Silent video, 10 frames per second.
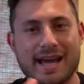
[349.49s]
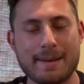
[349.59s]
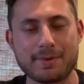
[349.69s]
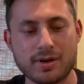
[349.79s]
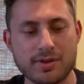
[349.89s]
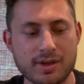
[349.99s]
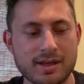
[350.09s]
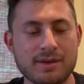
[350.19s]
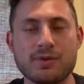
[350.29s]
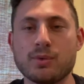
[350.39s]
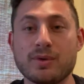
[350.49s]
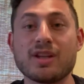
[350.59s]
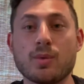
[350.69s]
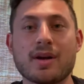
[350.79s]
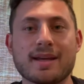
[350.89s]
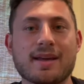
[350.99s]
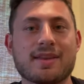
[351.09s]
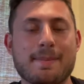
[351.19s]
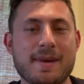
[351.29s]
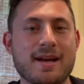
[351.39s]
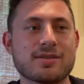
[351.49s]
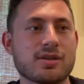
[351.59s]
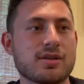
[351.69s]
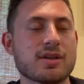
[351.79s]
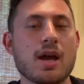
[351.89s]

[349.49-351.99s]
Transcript: gap year thing if you really want to get that master's.